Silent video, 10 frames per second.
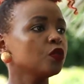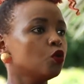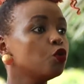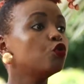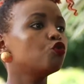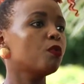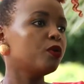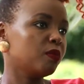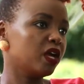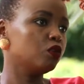who grew up
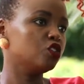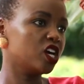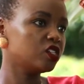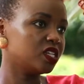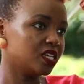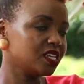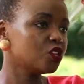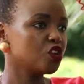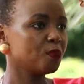on Michael Jackson, etc.,